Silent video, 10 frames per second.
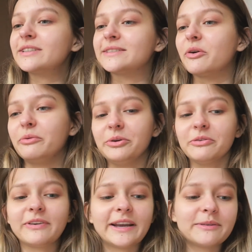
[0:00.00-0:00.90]
So we'll
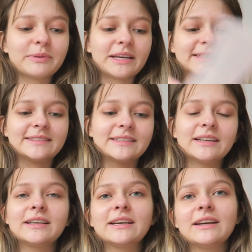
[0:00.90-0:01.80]
find a place.
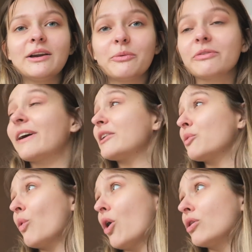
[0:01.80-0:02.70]
We'll find
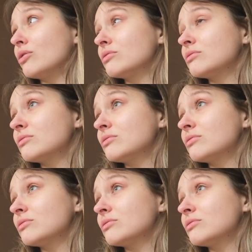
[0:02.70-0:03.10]
a wall.